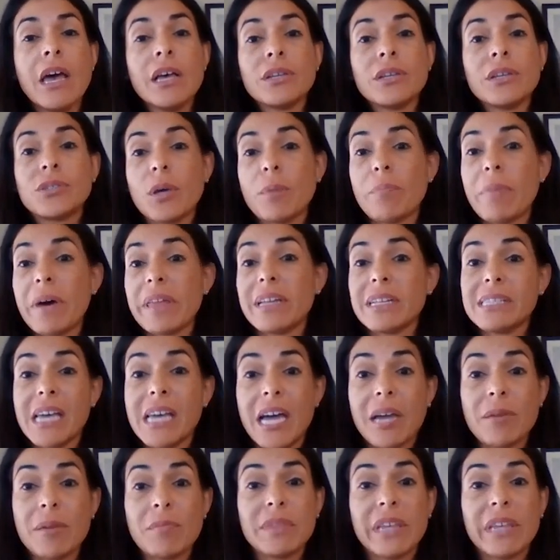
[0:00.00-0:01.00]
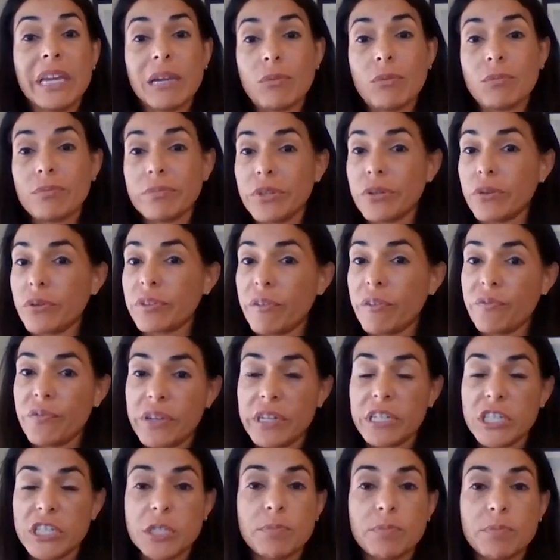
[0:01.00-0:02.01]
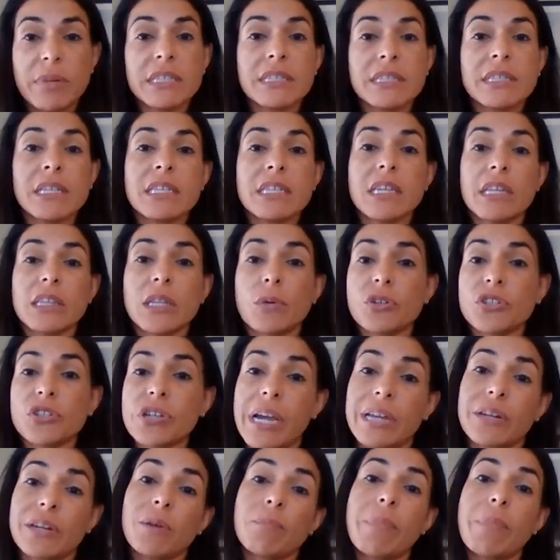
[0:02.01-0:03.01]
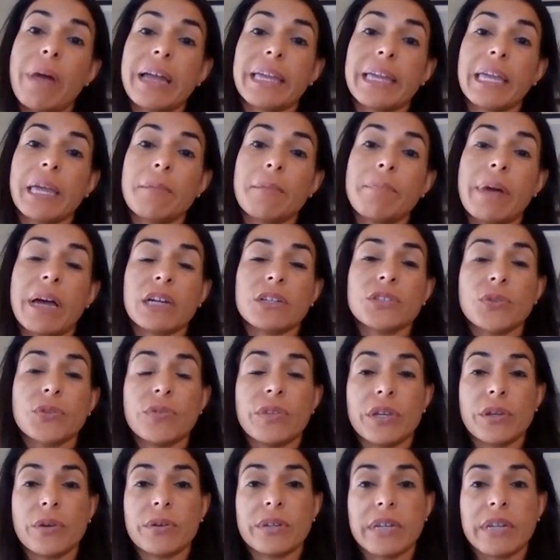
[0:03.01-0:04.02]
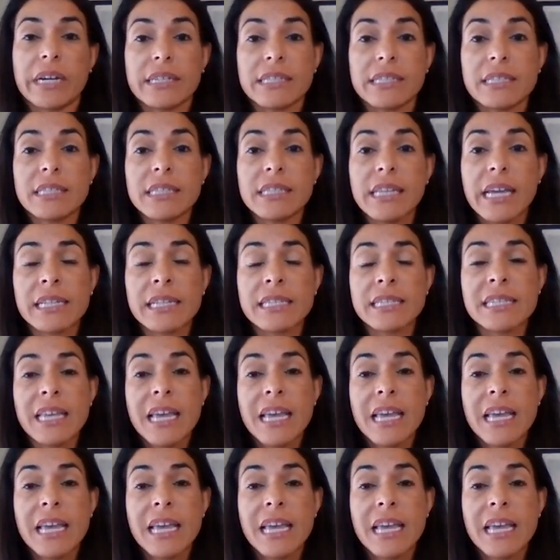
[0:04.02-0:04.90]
So by the time they finished business and they were trying to get back to the United States,